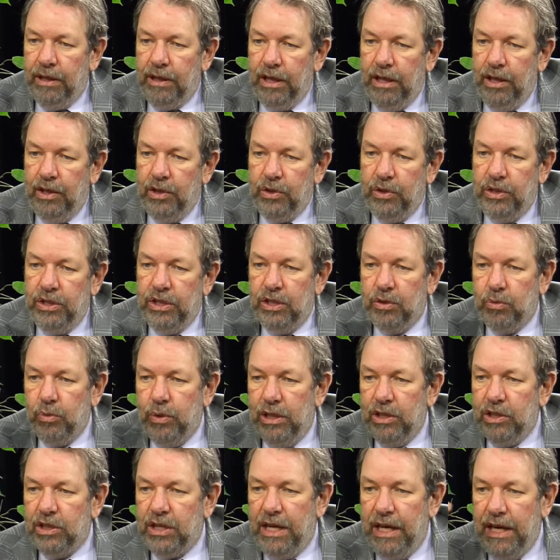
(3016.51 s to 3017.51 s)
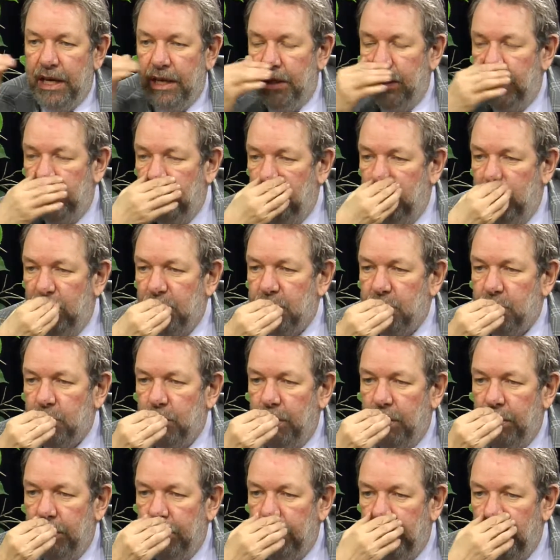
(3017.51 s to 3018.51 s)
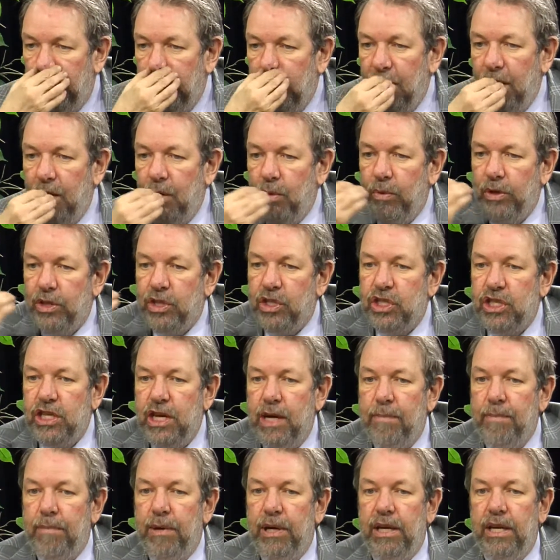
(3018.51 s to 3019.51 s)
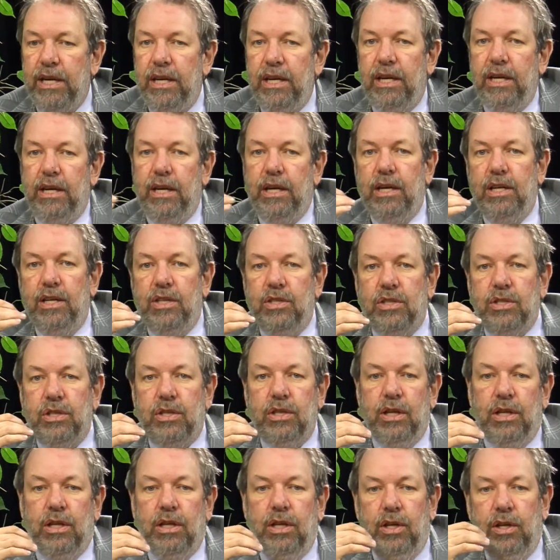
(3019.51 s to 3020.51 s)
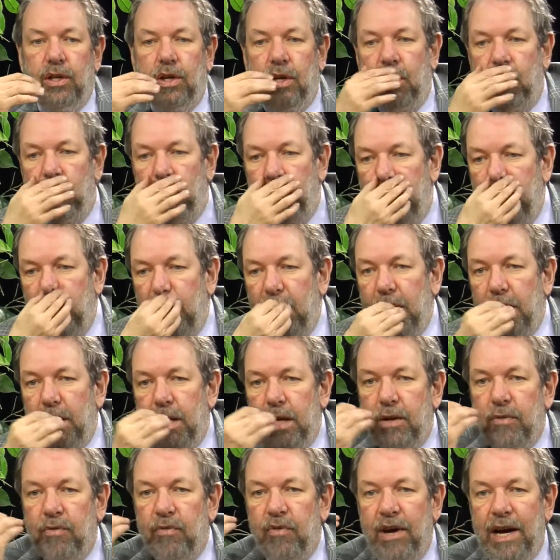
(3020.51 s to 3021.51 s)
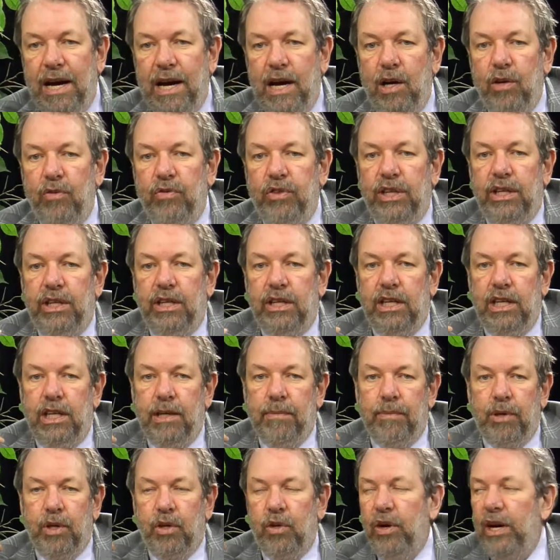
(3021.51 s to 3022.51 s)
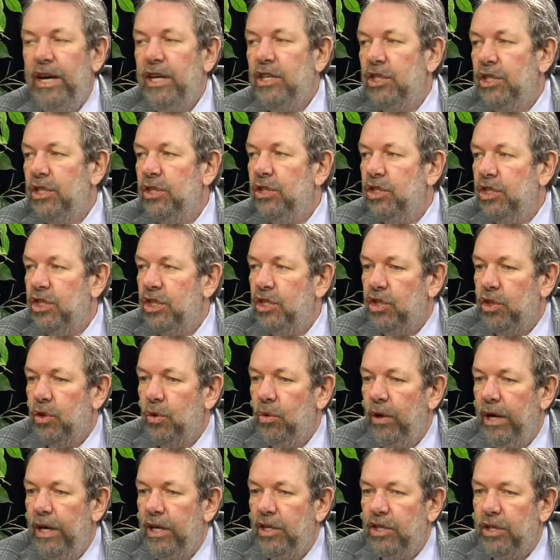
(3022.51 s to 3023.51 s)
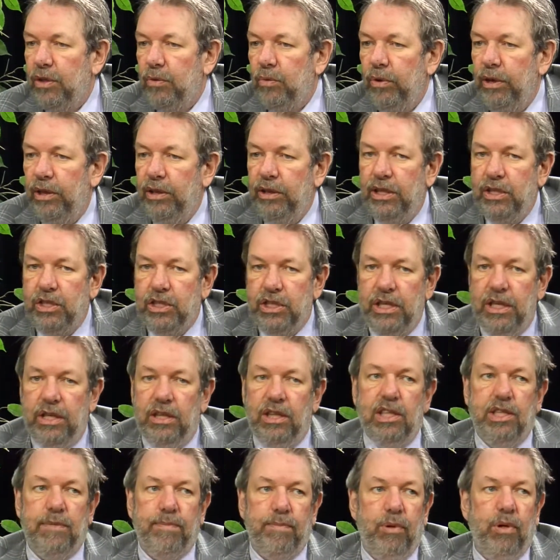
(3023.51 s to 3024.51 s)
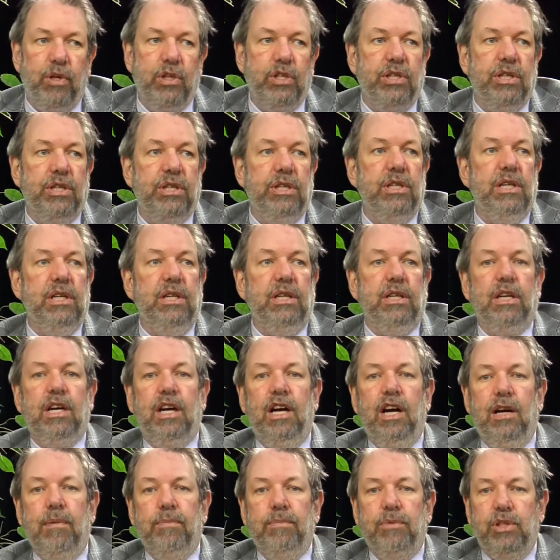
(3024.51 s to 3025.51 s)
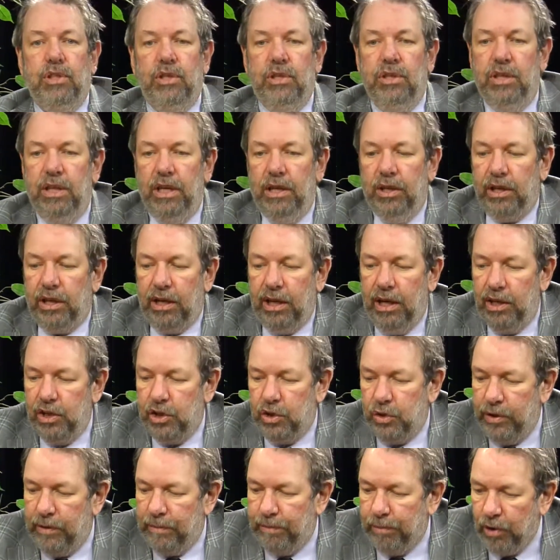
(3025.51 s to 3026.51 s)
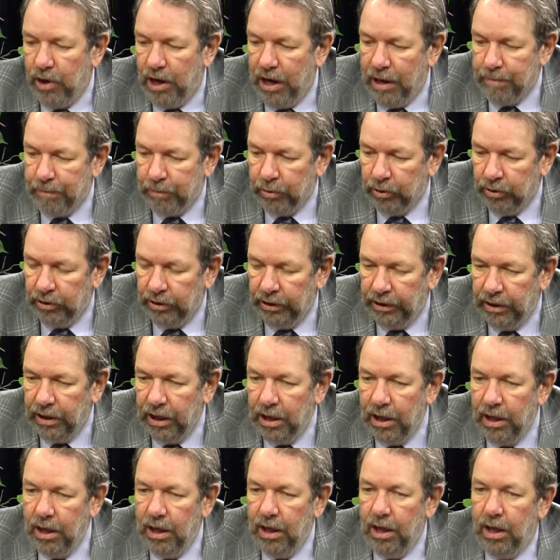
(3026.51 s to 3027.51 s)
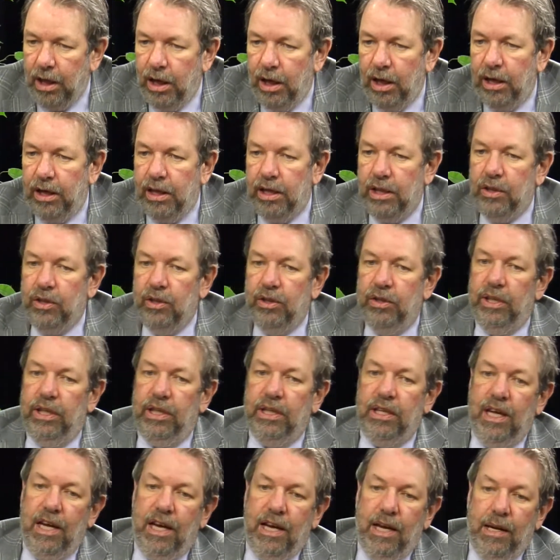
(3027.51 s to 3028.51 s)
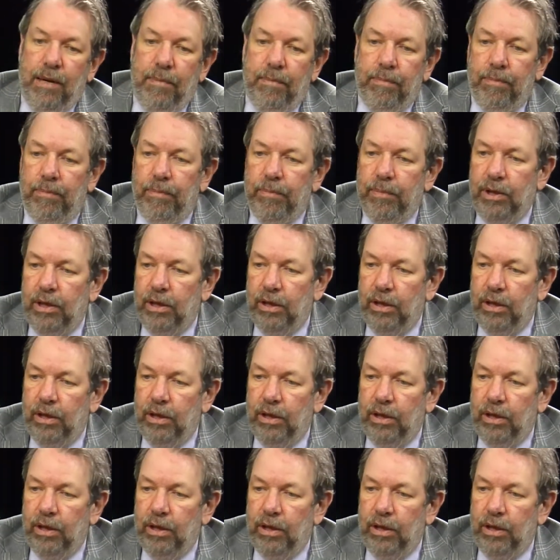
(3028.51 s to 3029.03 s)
countries as well as Canada and Australia, when somebody is, involved in an immigration situation where they said this person didn't come to their country properly, either they came,